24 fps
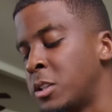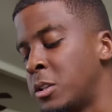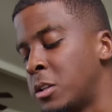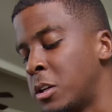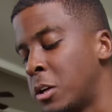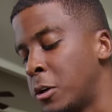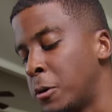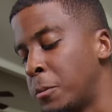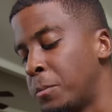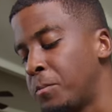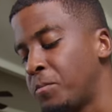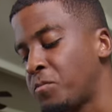you
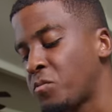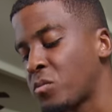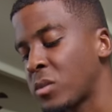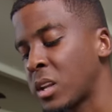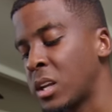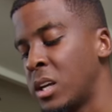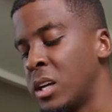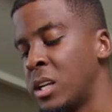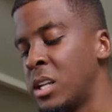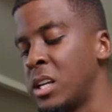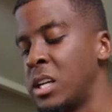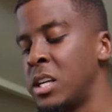know,
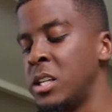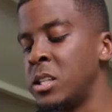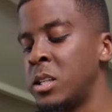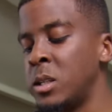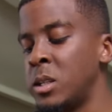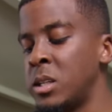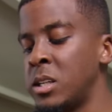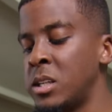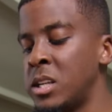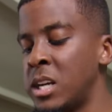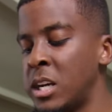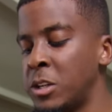it
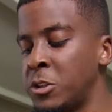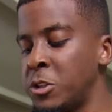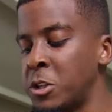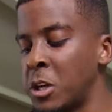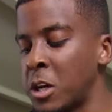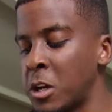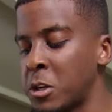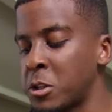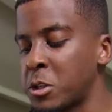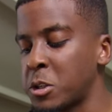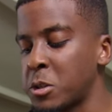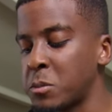easily
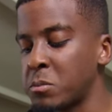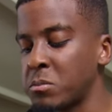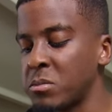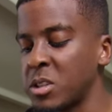digests.